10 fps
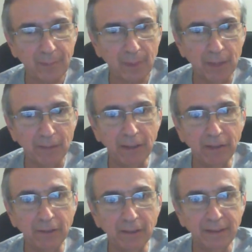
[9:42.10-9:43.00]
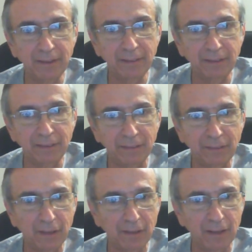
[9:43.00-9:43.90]
my original thesis is
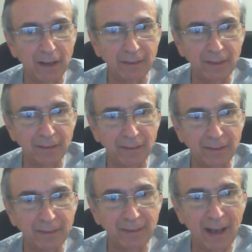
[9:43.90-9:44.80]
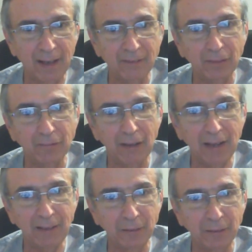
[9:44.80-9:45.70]
Geron doesn't have a
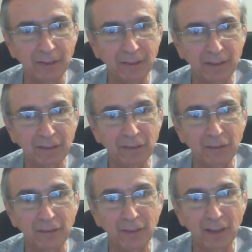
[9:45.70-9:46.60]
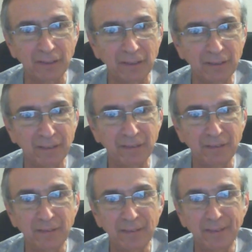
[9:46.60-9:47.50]
right to exist, doesn't
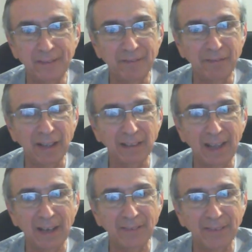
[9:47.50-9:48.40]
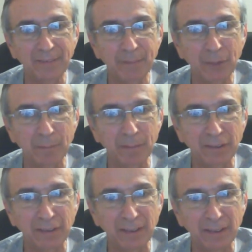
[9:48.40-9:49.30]
really have a
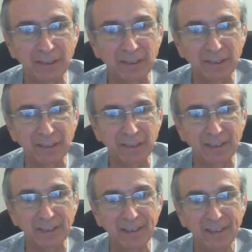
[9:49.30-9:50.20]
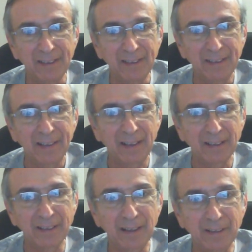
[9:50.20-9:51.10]
purpose in existing
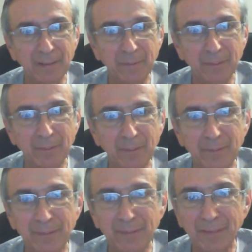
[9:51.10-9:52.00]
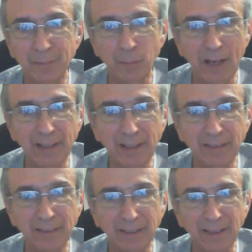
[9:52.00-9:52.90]
other than waiting
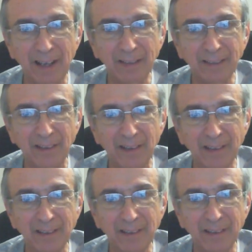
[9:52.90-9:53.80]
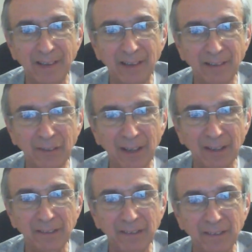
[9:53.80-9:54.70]
to collect on
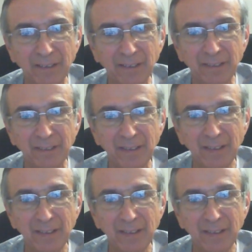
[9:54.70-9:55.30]
Janssen's